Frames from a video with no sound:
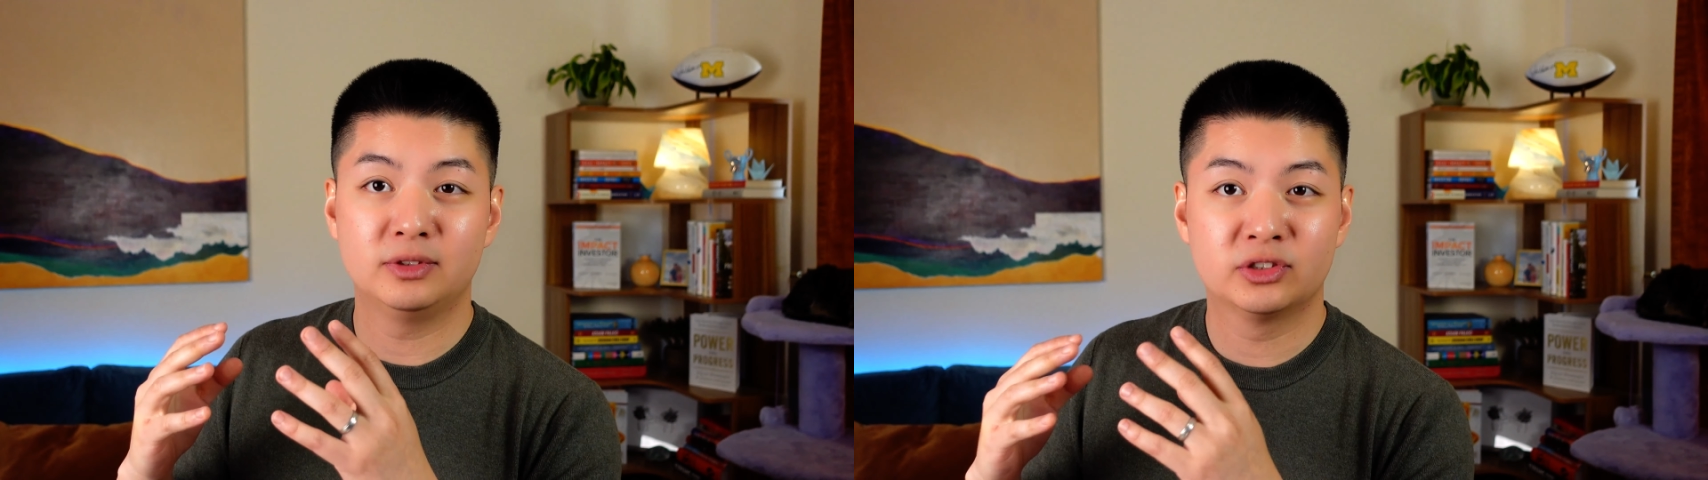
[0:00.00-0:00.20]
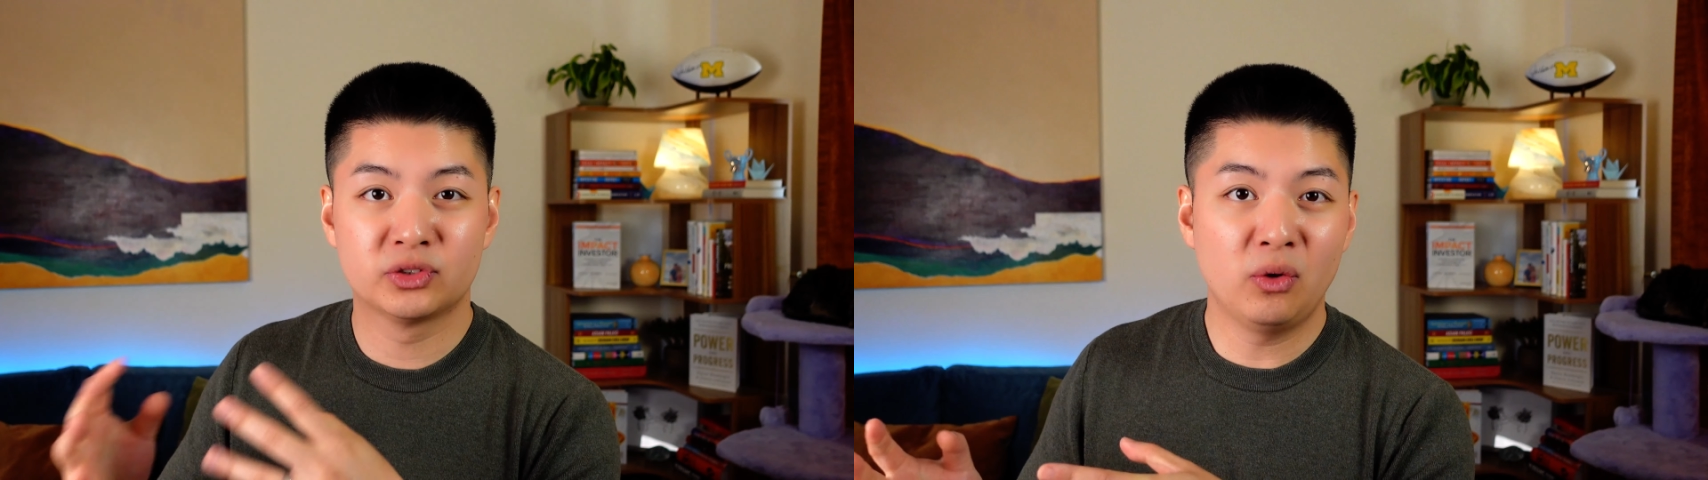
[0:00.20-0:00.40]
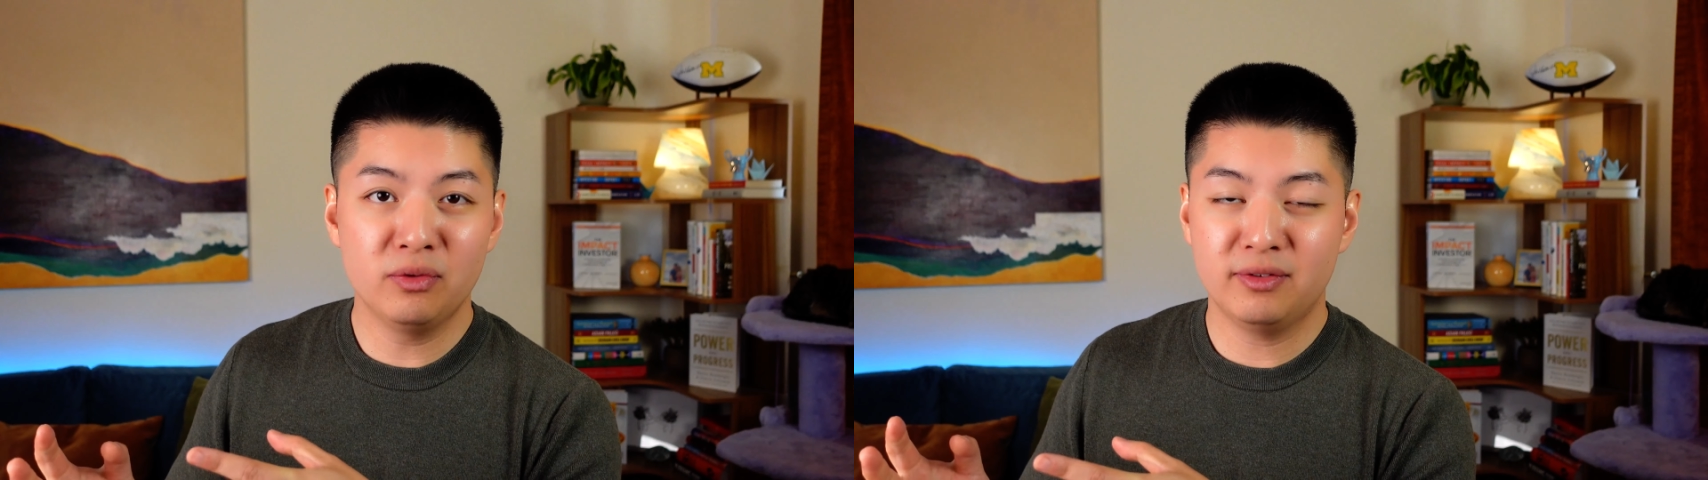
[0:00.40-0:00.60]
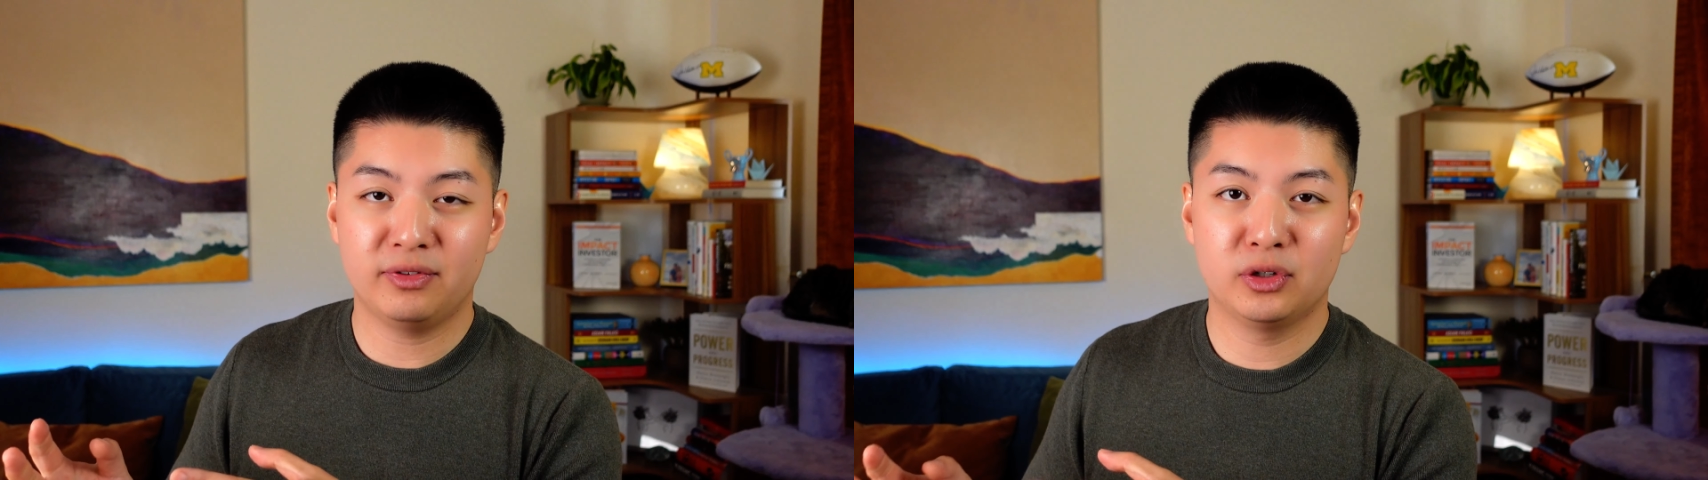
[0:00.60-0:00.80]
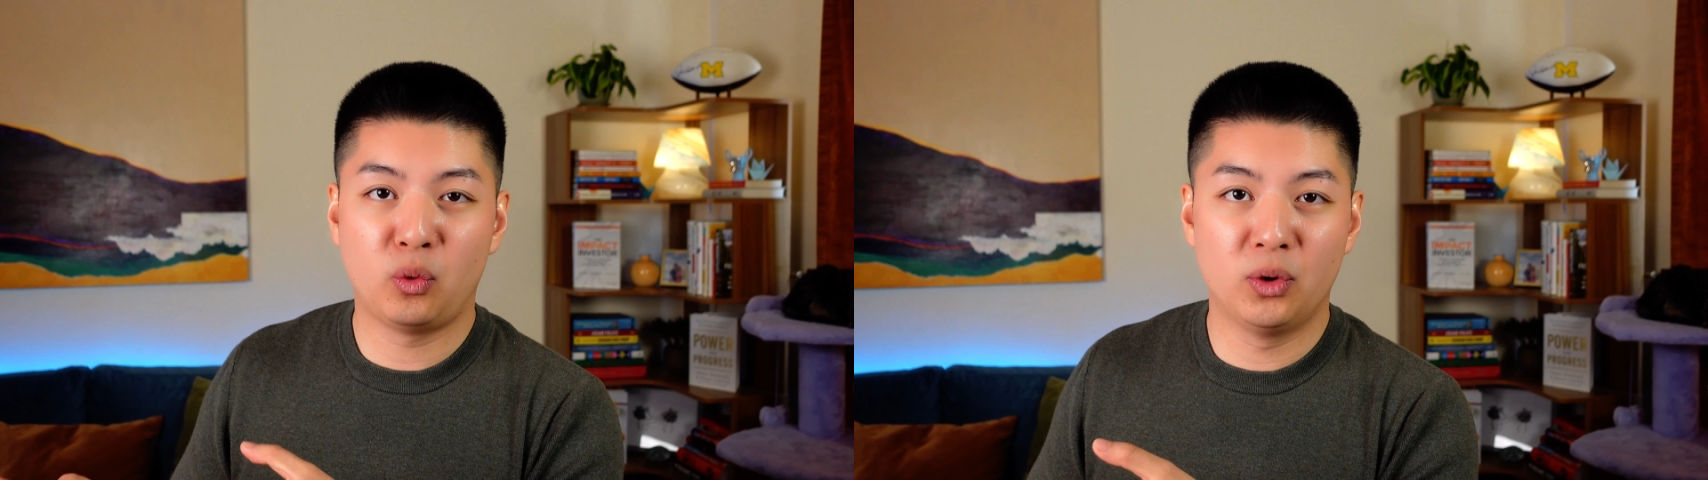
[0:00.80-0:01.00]
Solving for
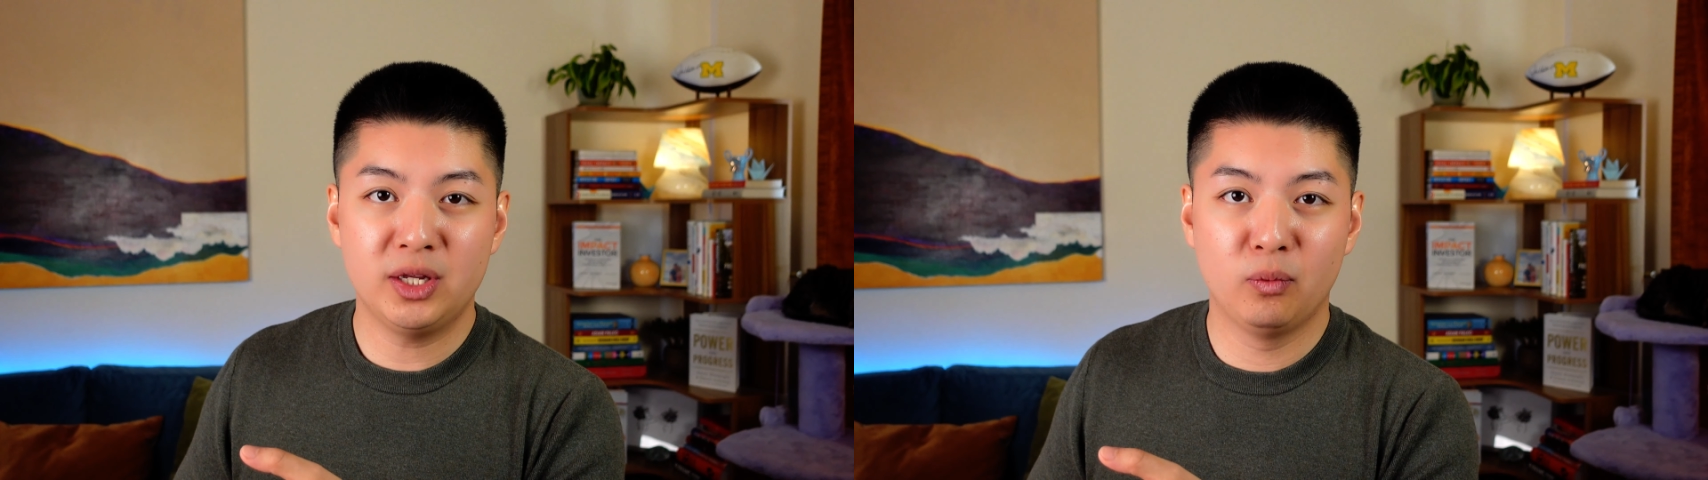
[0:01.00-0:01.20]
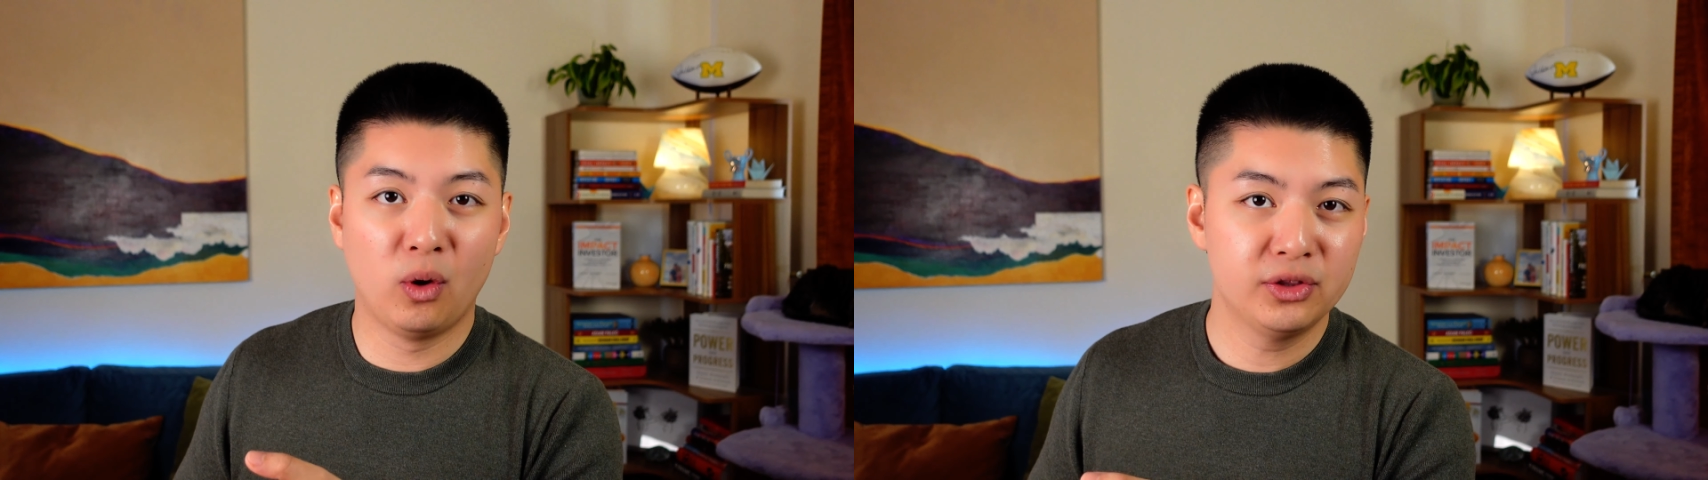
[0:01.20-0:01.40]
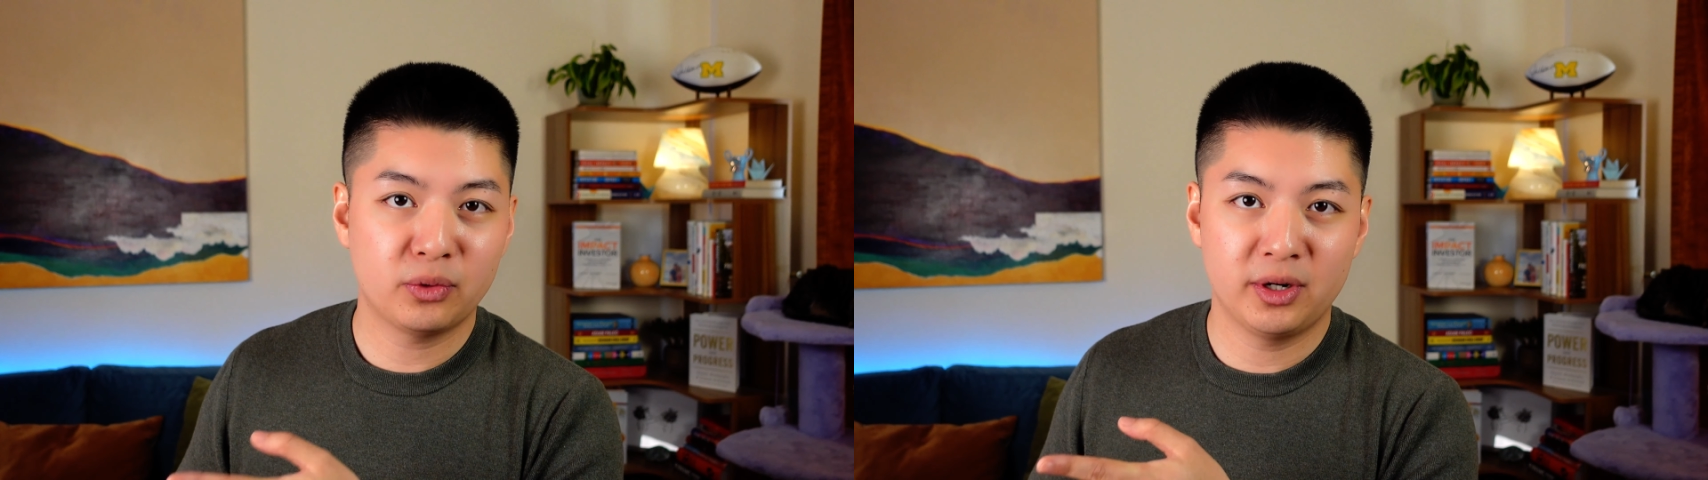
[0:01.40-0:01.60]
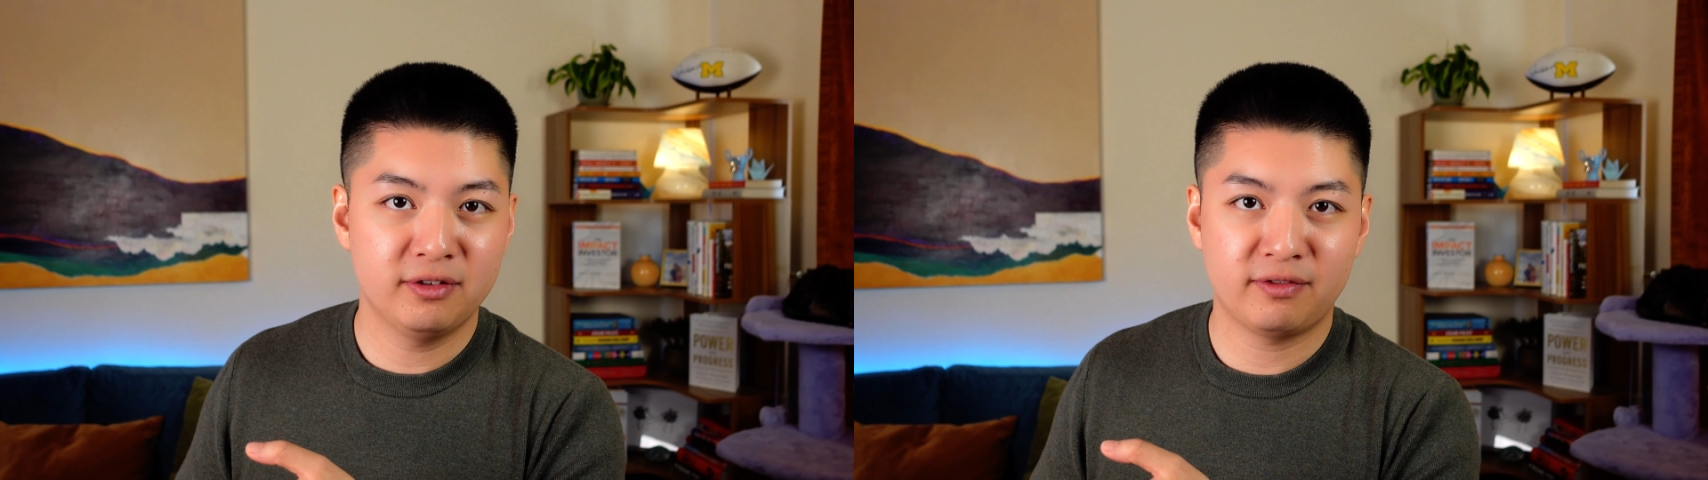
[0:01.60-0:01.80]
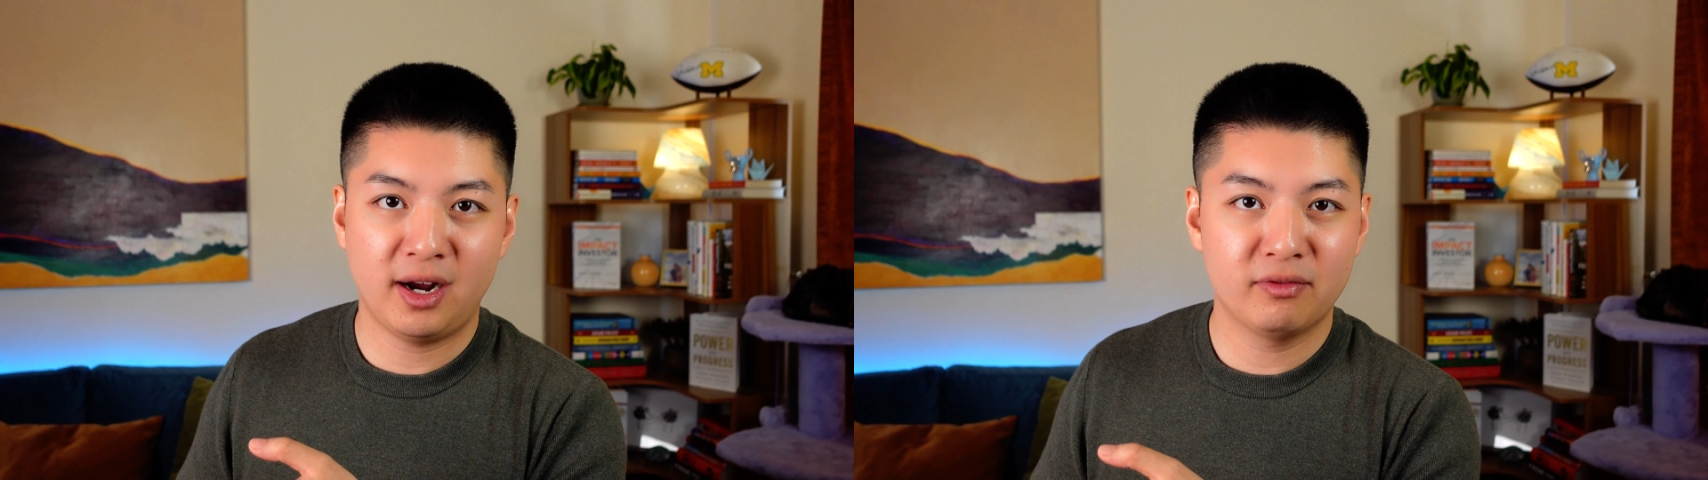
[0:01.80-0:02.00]
21, 25,